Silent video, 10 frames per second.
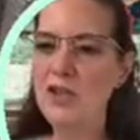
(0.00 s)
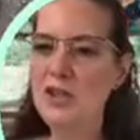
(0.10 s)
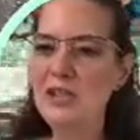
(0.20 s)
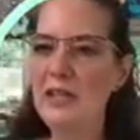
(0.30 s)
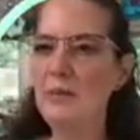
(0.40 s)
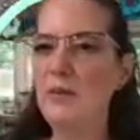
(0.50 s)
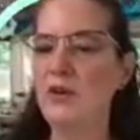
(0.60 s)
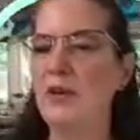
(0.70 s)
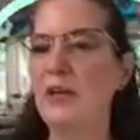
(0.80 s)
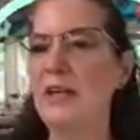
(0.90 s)
Just keep your
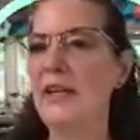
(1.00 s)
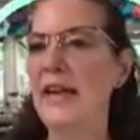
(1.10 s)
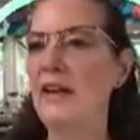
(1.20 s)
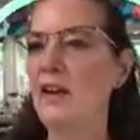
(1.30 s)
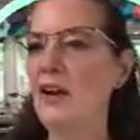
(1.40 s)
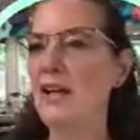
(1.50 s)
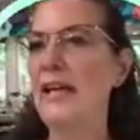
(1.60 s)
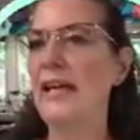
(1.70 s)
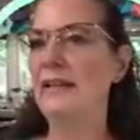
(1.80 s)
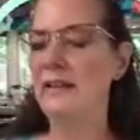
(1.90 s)
catalog
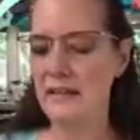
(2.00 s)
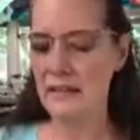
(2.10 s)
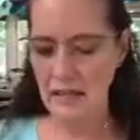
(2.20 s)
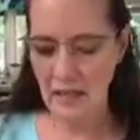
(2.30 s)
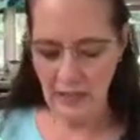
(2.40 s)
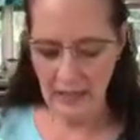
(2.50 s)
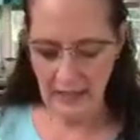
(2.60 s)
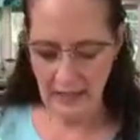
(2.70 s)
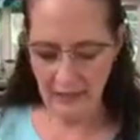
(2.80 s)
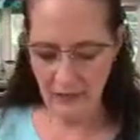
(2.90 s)
handy,
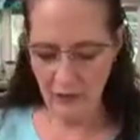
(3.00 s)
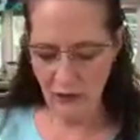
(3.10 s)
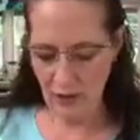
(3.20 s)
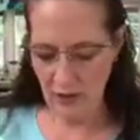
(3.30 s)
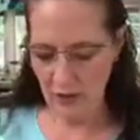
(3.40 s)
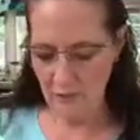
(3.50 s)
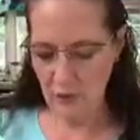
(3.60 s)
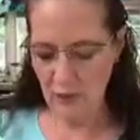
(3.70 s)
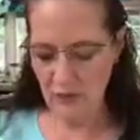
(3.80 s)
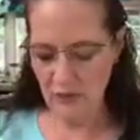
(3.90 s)
and
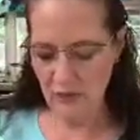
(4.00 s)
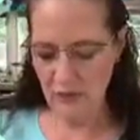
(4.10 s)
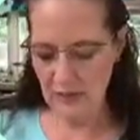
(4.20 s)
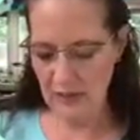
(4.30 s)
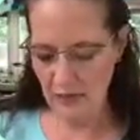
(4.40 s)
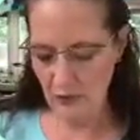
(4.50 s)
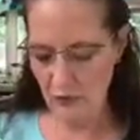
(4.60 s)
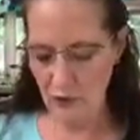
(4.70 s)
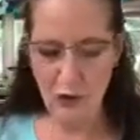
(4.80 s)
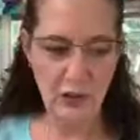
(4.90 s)
you can see, or
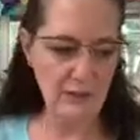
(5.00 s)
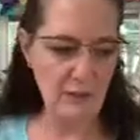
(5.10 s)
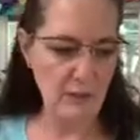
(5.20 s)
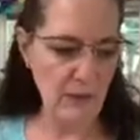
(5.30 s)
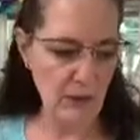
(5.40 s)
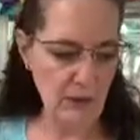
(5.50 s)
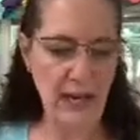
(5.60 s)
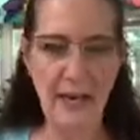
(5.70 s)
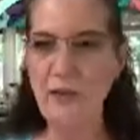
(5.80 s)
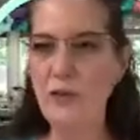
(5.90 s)
you can even mark it
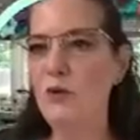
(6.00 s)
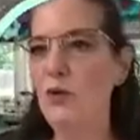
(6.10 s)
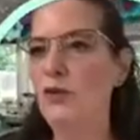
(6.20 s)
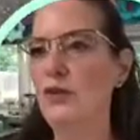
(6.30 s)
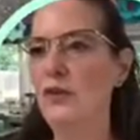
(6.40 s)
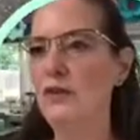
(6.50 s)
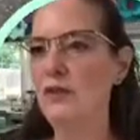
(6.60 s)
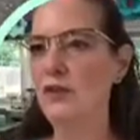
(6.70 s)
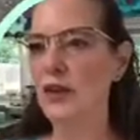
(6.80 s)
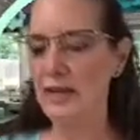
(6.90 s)
on your folders if
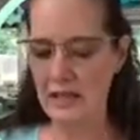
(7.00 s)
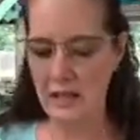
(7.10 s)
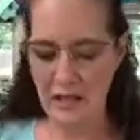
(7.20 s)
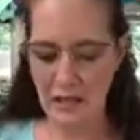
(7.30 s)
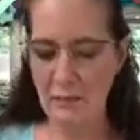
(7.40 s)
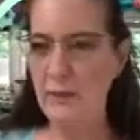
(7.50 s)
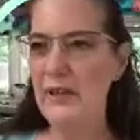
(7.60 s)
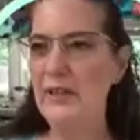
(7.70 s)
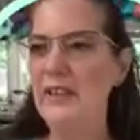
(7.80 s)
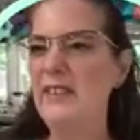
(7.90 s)
you like.
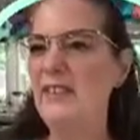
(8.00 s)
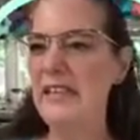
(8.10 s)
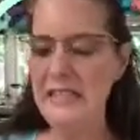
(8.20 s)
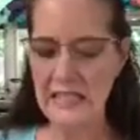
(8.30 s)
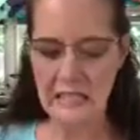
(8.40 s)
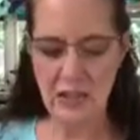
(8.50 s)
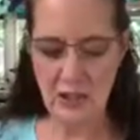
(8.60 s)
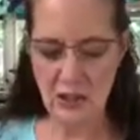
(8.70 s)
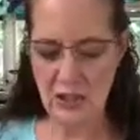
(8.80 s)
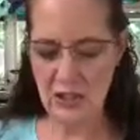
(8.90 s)
But it's easy to
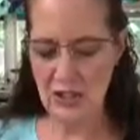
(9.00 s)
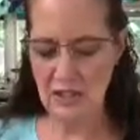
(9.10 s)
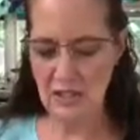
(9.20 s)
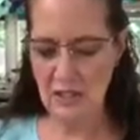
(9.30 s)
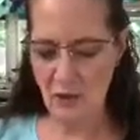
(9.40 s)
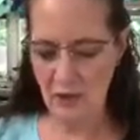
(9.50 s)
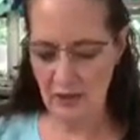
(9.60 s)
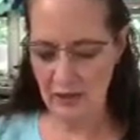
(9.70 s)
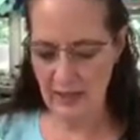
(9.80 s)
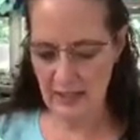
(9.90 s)
just see,
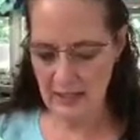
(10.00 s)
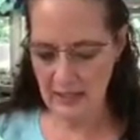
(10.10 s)
okay, that's